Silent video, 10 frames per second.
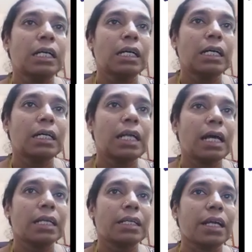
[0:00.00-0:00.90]

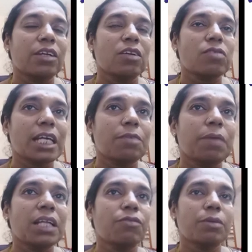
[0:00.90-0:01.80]
direct line of sight
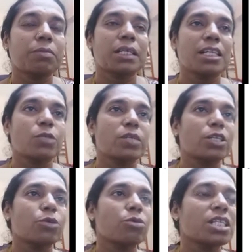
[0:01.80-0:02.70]
path from the transmitter
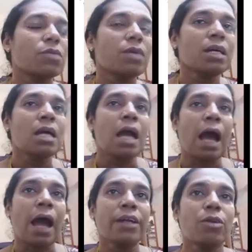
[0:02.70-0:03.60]
to receiver
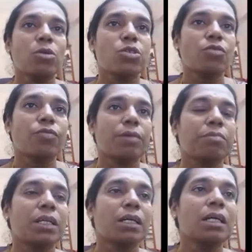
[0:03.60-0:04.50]
and also from
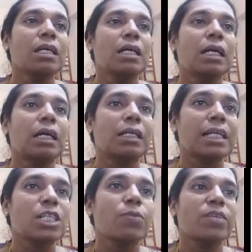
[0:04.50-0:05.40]
the
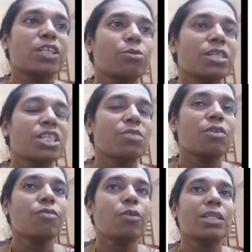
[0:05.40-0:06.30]
transmitter to
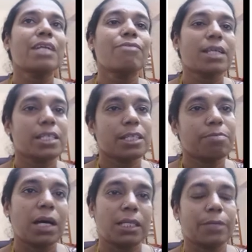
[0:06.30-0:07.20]
receiver for the reflected
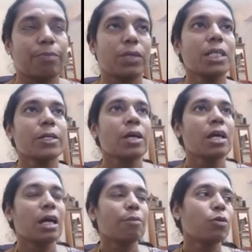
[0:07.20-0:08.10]
path, right?
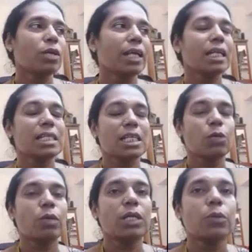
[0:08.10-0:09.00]
So del is
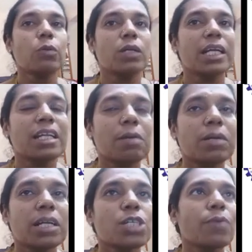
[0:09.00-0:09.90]
equal to D double
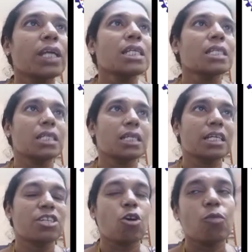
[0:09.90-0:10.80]
dash minus D
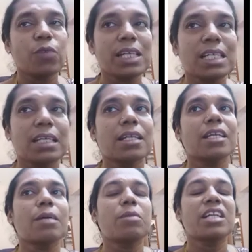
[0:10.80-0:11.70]
dash. Obviously D
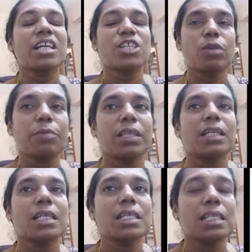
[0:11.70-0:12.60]
double dash will be,
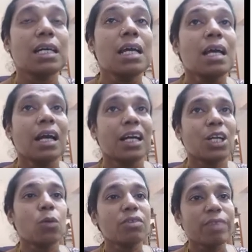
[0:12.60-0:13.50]
that is the
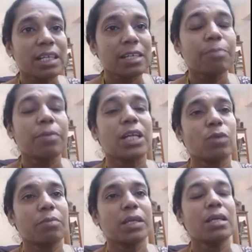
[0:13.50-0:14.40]
ground reflected path
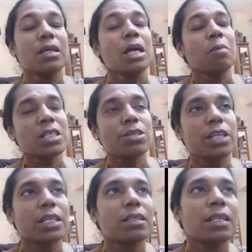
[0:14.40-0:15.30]
will be much
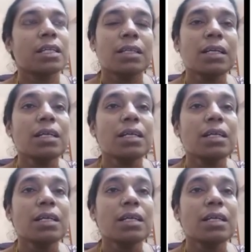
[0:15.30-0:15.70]
greater than the